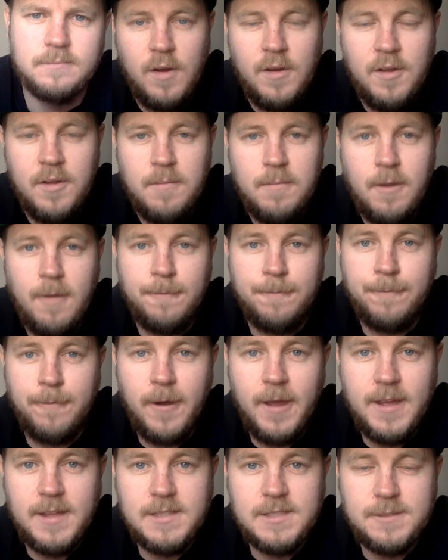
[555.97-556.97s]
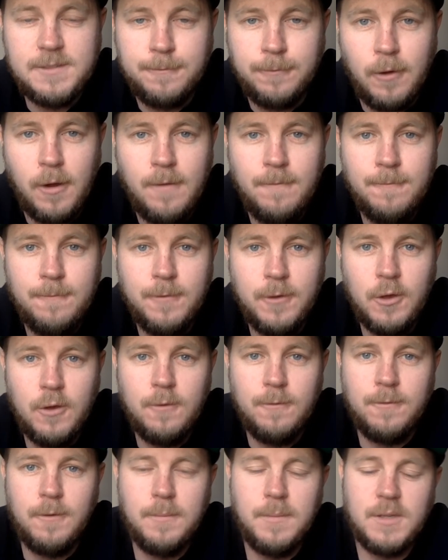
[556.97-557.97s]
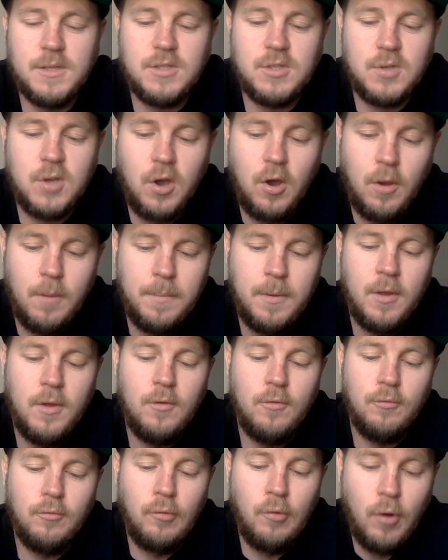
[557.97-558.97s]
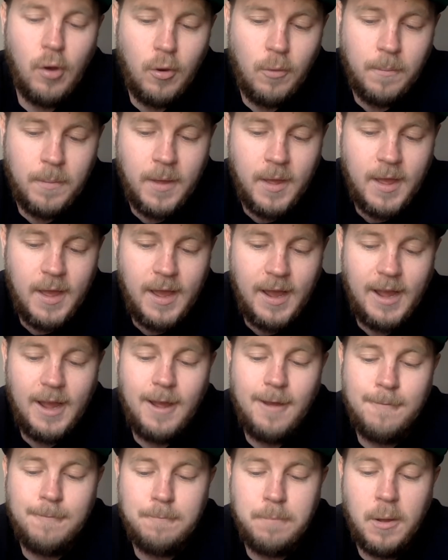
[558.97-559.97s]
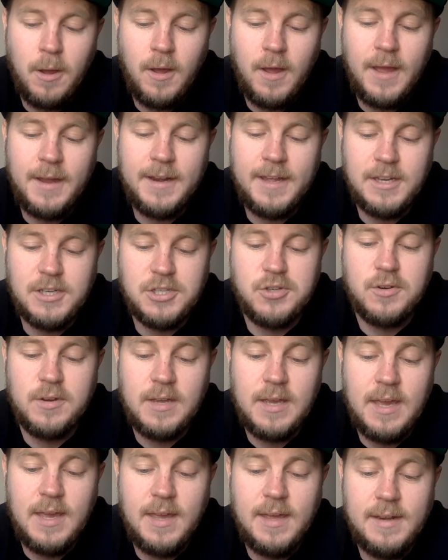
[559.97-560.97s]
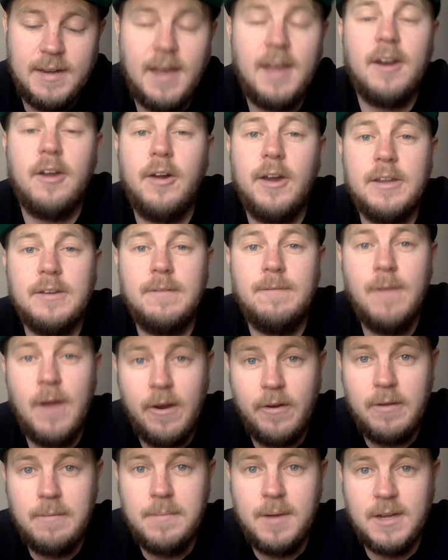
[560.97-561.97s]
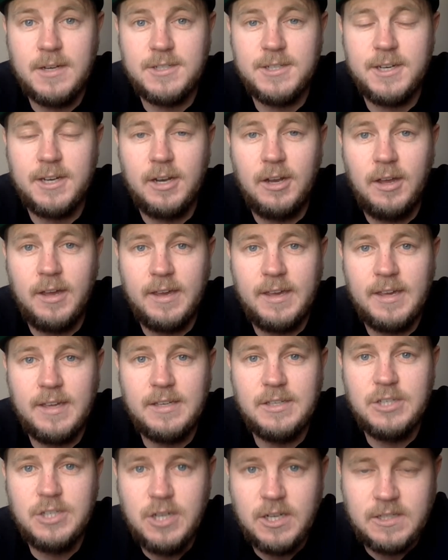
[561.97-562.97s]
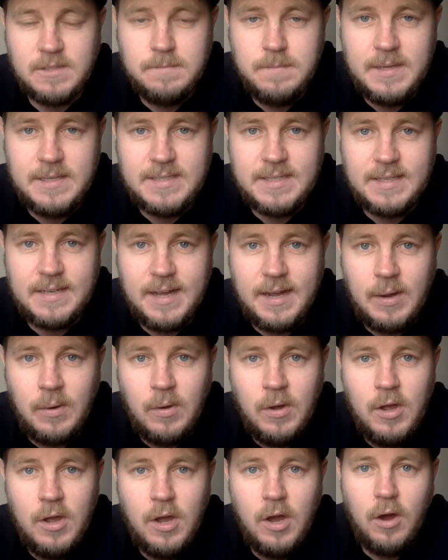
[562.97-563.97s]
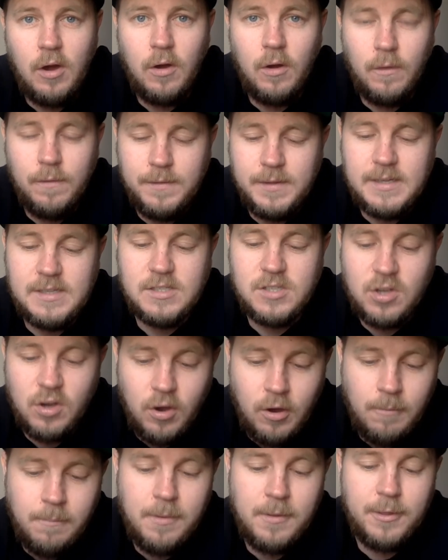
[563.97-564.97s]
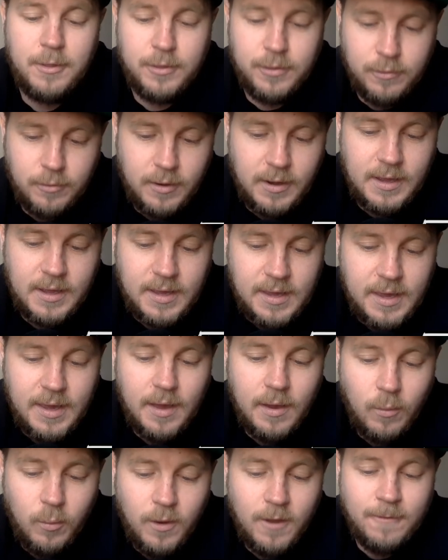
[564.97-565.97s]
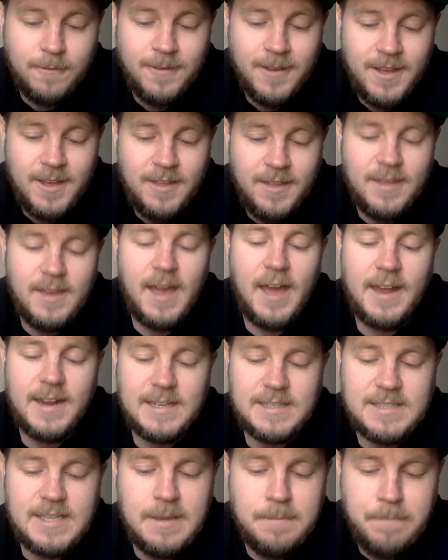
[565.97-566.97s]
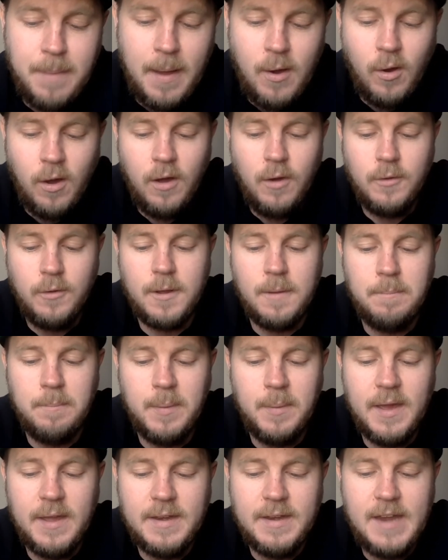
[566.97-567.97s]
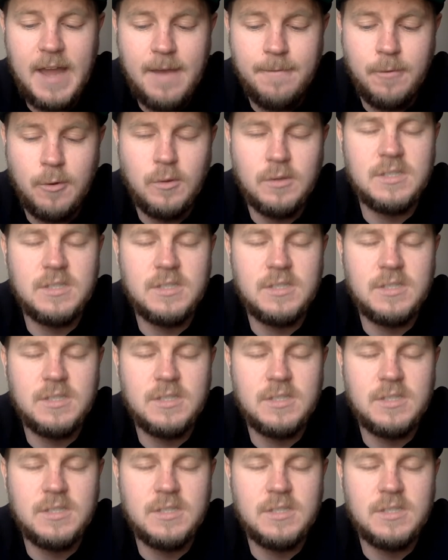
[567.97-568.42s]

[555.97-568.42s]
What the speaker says: My friends from View from the Top Rope have put an entry in, and I very much like it, just missing out on the top 3 here, with the NXT belt holder being Neville